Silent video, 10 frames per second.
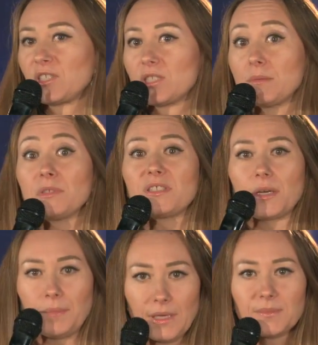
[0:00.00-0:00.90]
It's
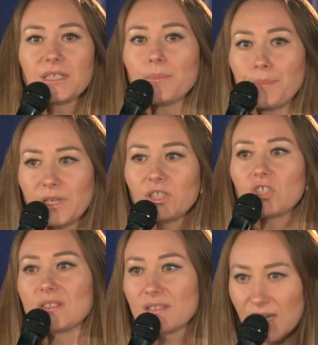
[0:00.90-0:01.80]
our
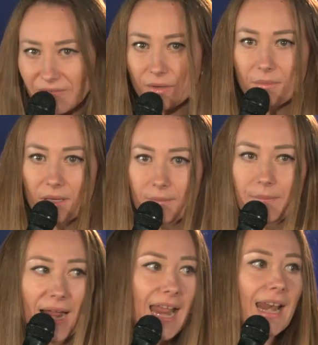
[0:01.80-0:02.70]
purpose.
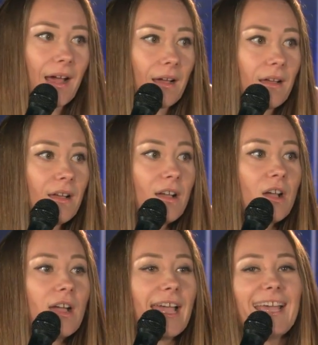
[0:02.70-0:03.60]
We are trying to
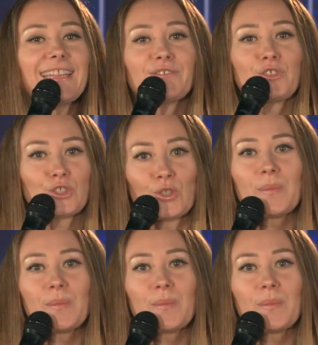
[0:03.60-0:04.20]
be happy